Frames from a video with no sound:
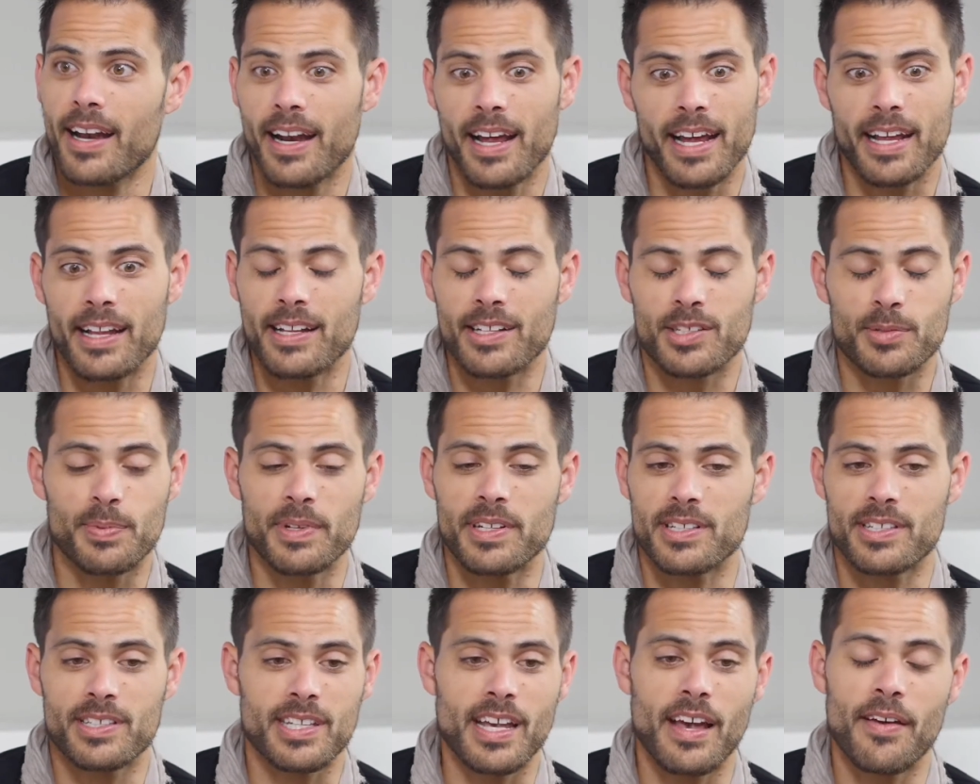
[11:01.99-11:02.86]
and it's
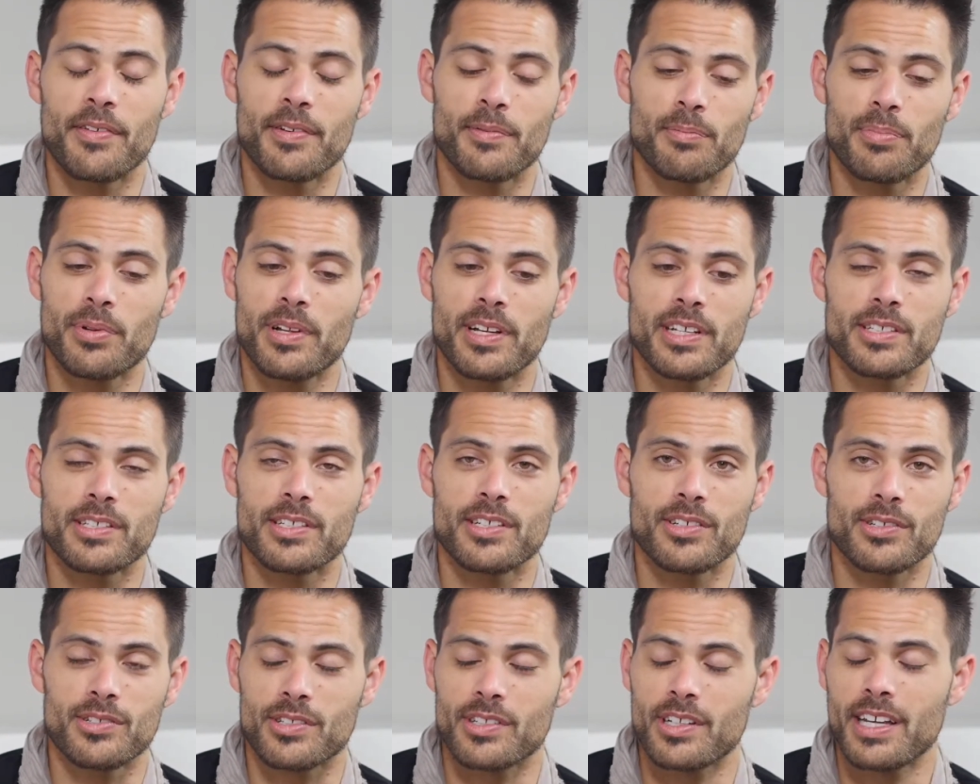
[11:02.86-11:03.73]
been 7+
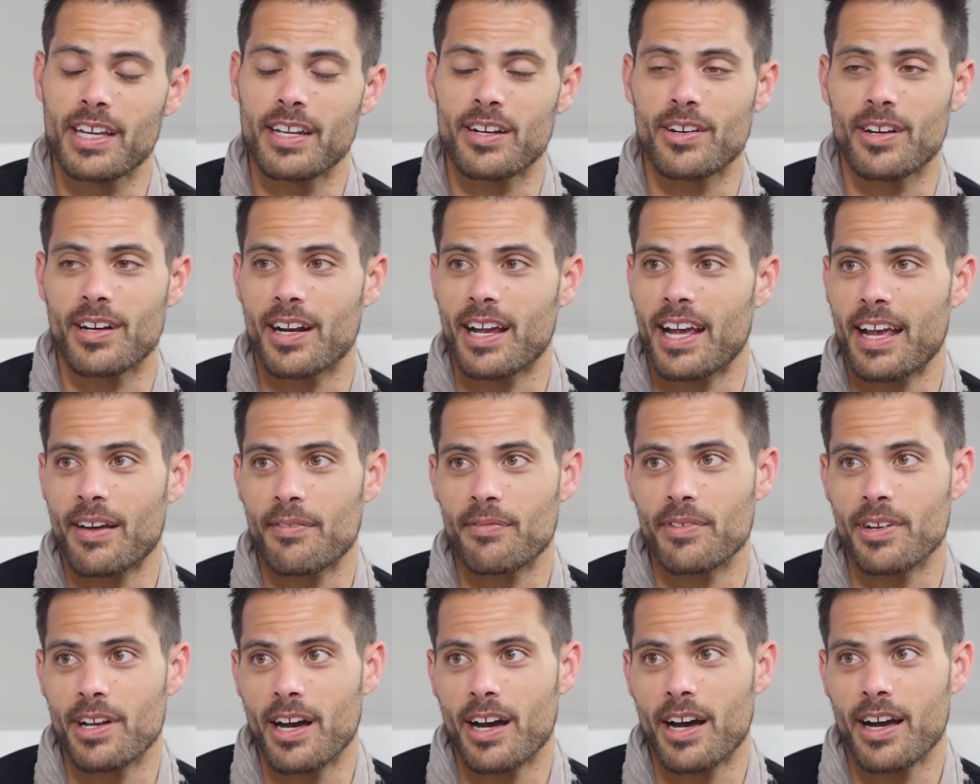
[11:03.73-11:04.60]
years later, and
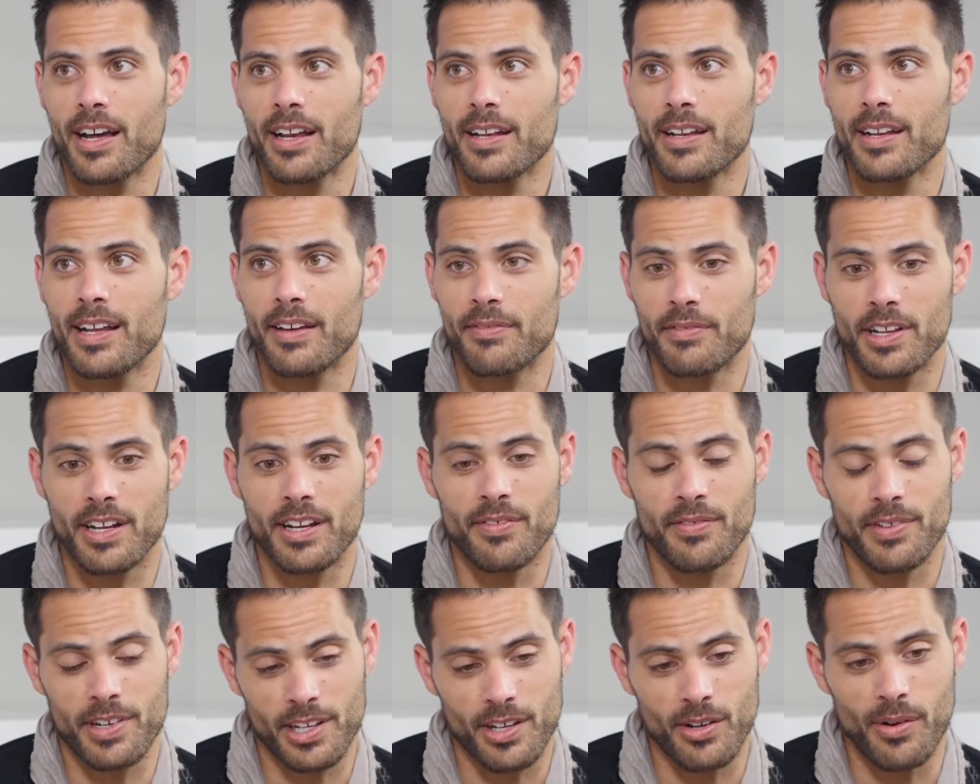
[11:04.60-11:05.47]
I've done a
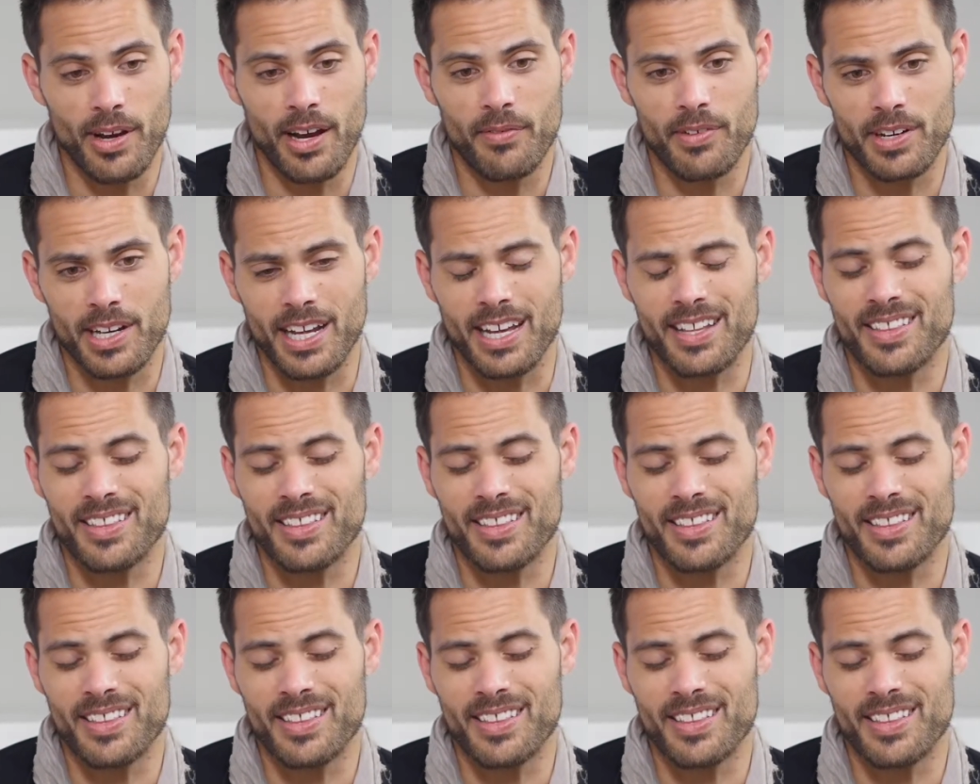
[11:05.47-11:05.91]
video every day.